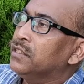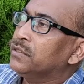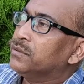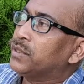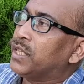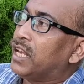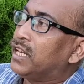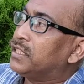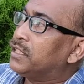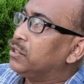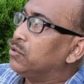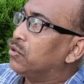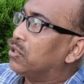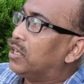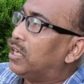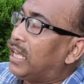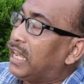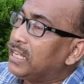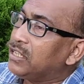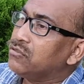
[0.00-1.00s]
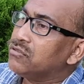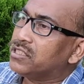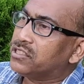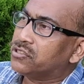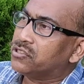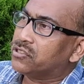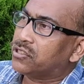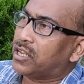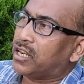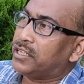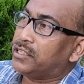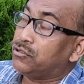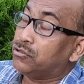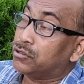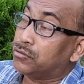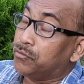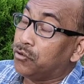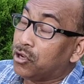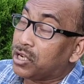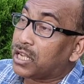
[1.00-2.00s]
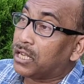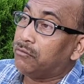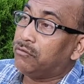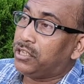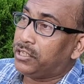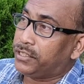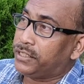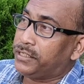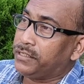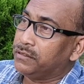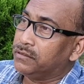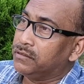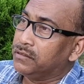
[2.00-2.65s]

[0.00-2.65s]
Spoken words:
that your language and your vocabulary,